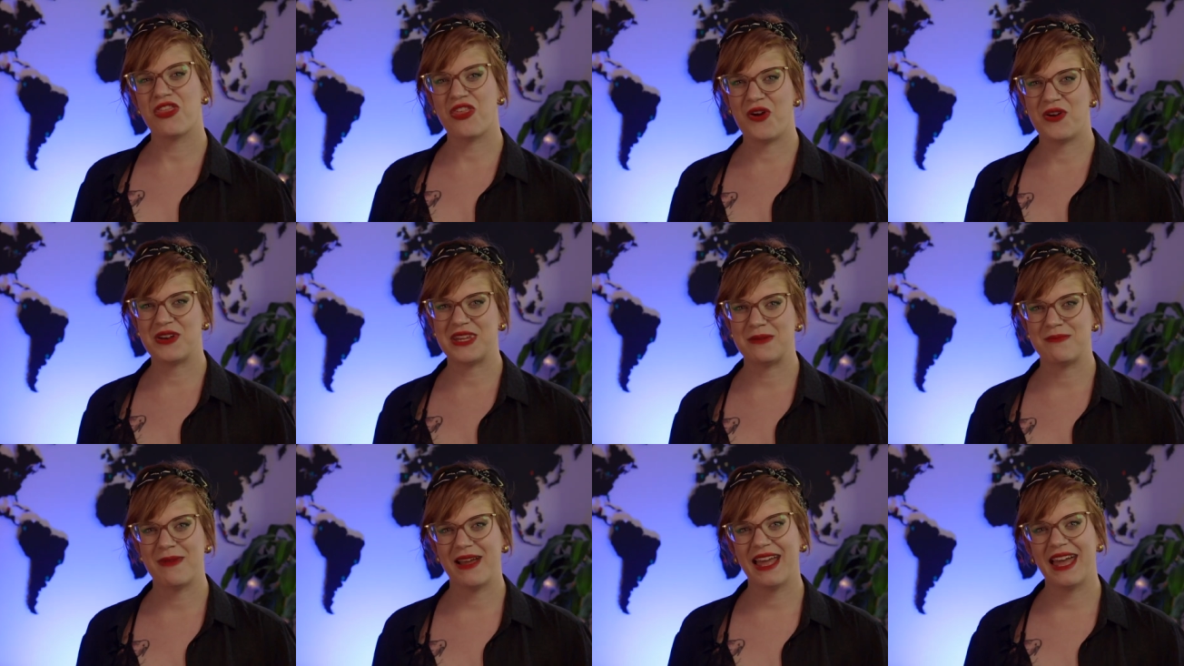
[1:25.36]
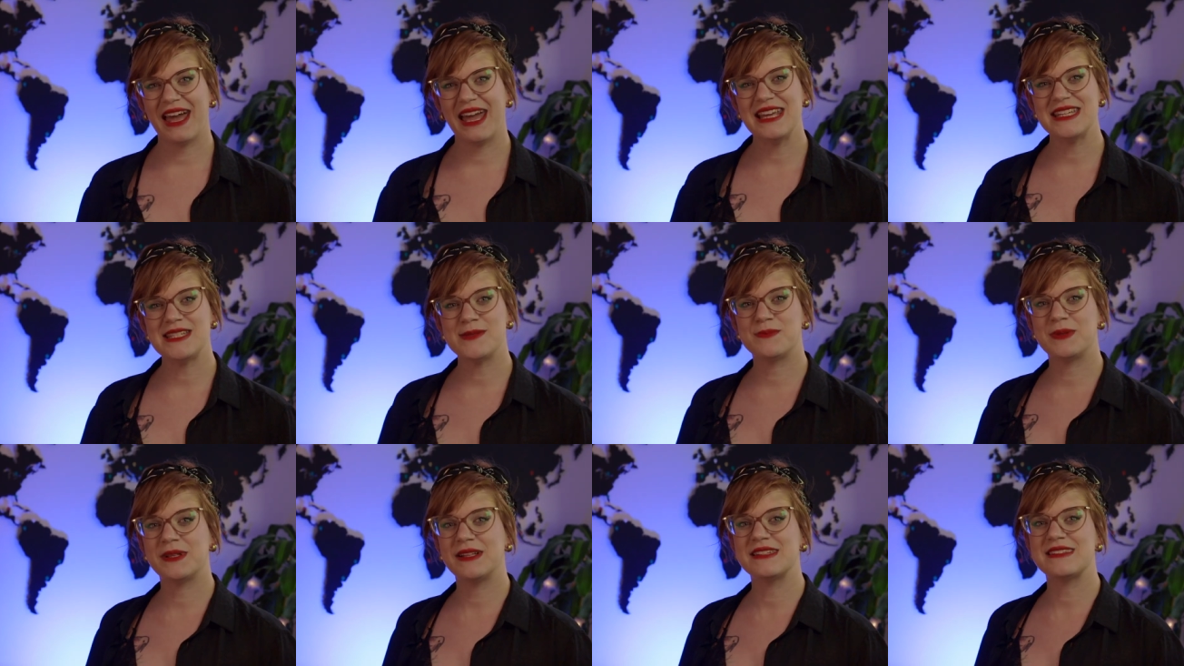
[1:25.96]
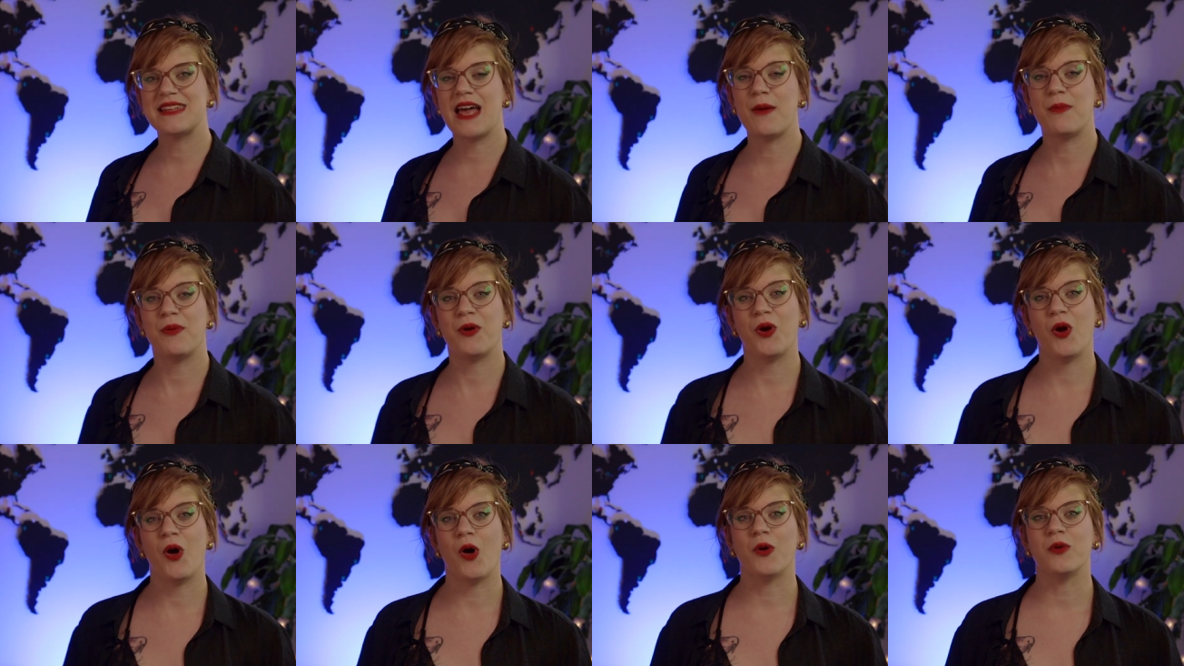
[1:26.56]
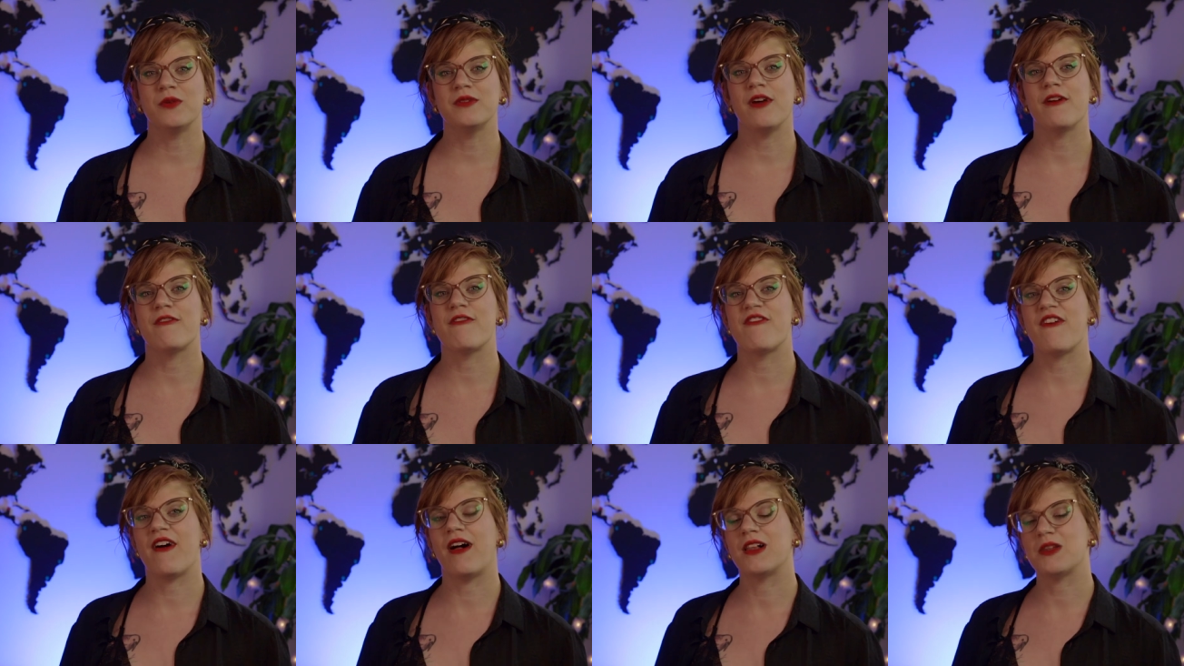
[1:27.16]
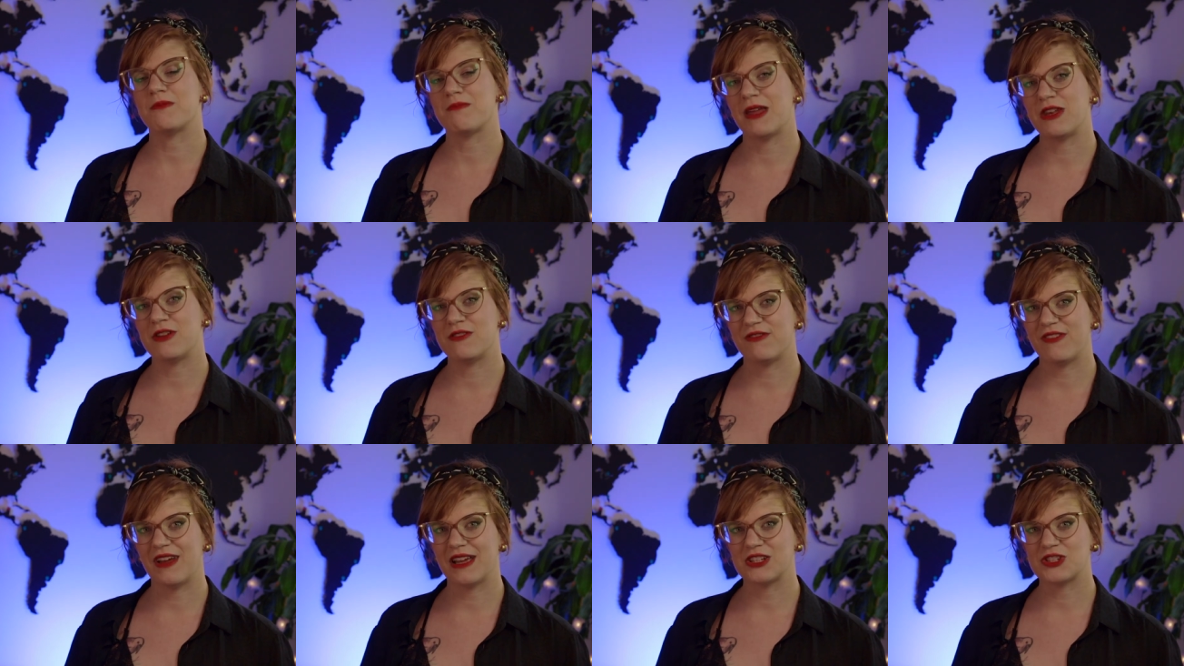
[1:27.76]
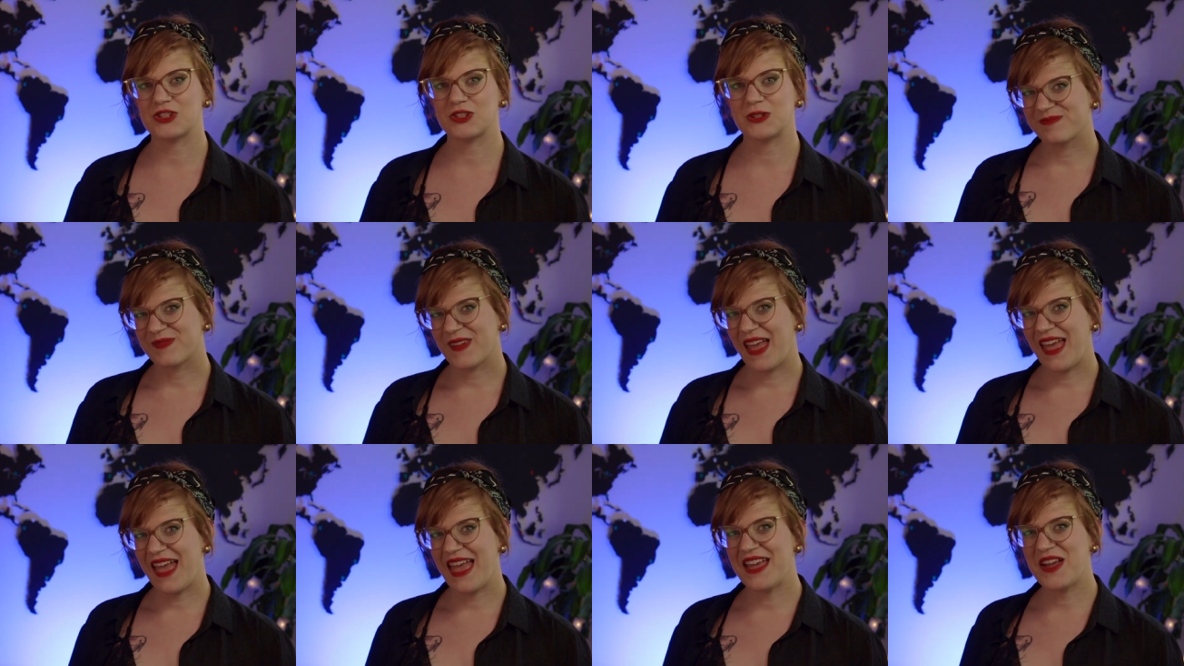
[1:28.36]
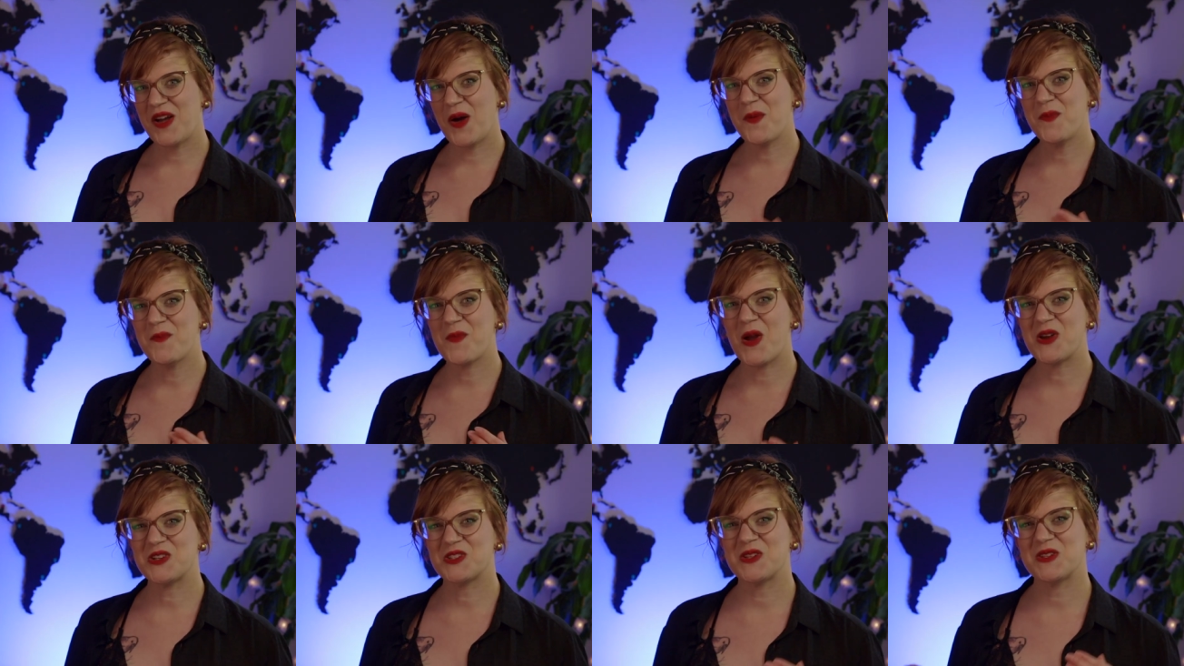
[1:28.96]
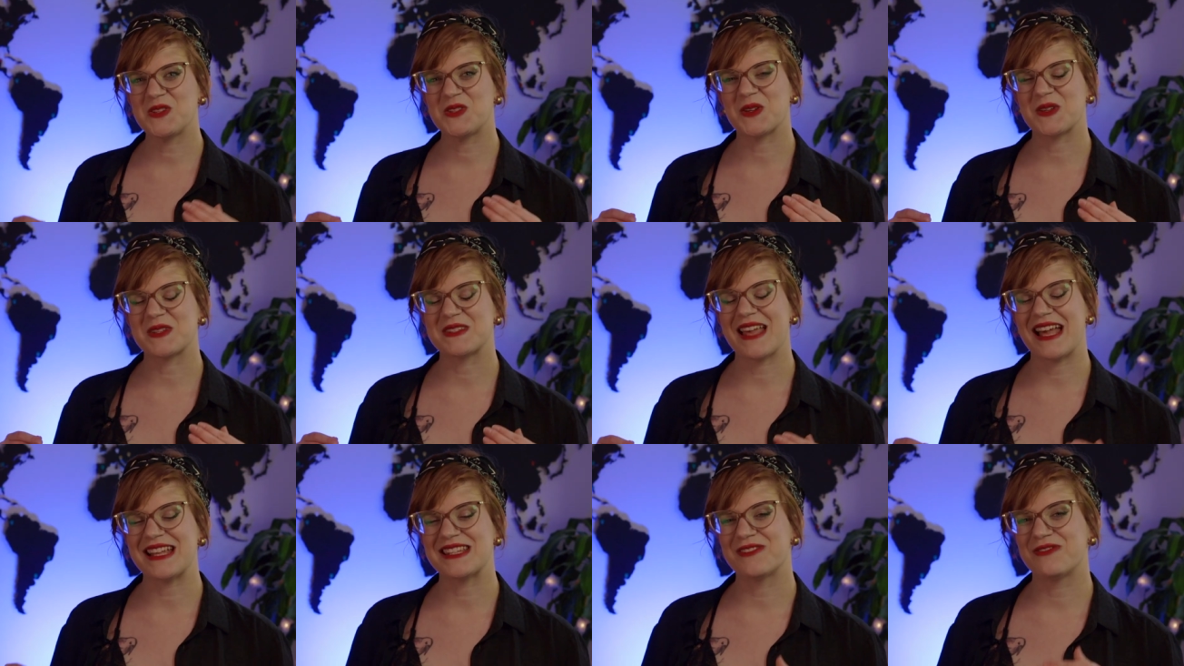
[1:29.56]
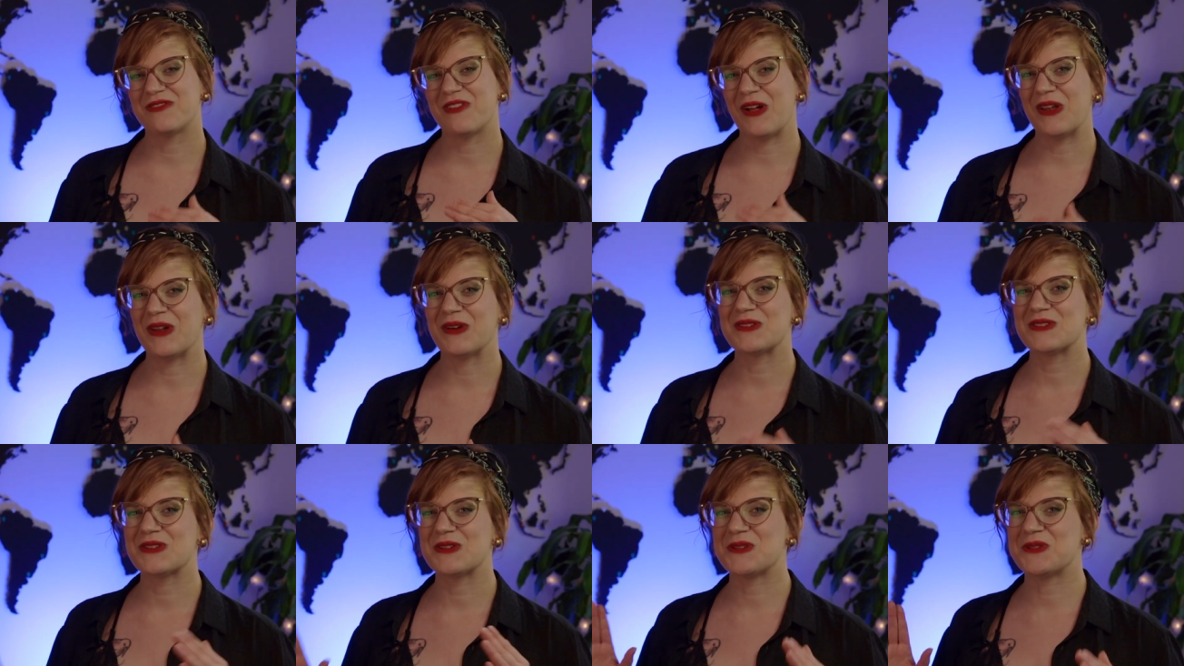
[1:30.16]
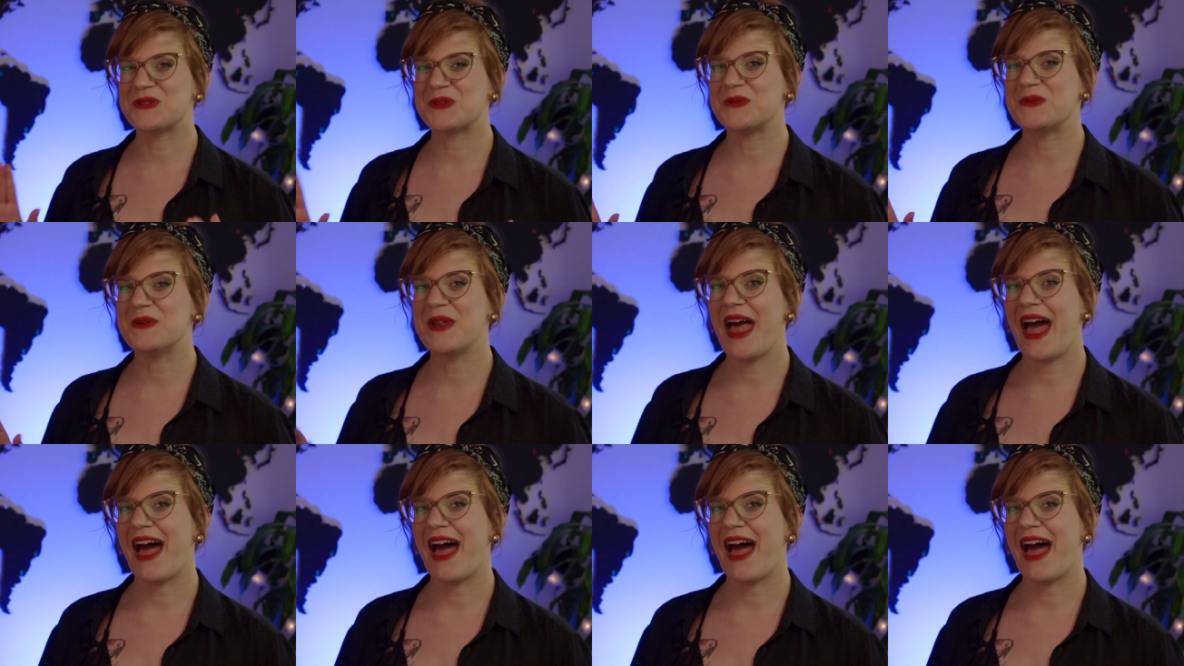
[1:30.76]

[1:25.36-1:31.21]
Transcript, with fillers: 30, Margarete builds up her own felt manufacture. A commercial success follows soon